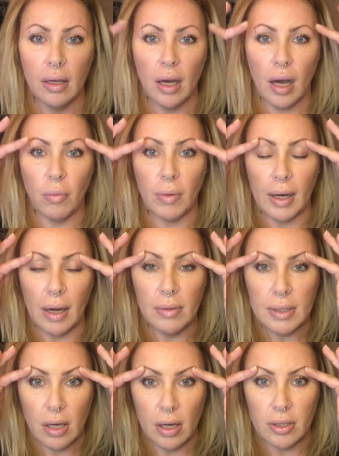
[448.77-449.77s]
What I was
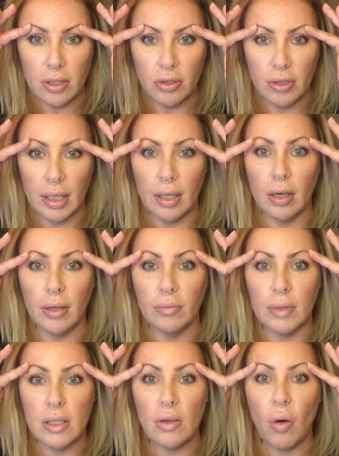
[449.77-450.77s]
concentrating on
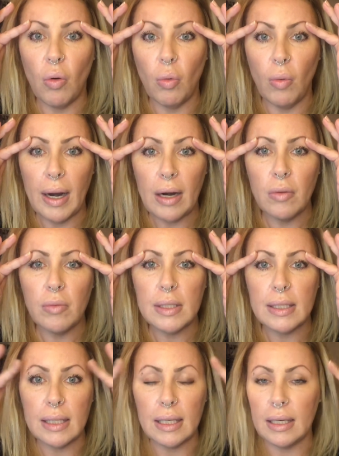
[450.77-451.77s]
was where was
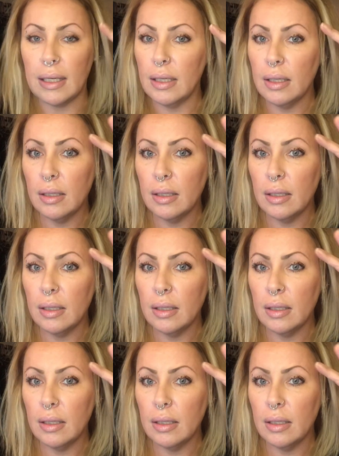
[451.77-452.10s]
the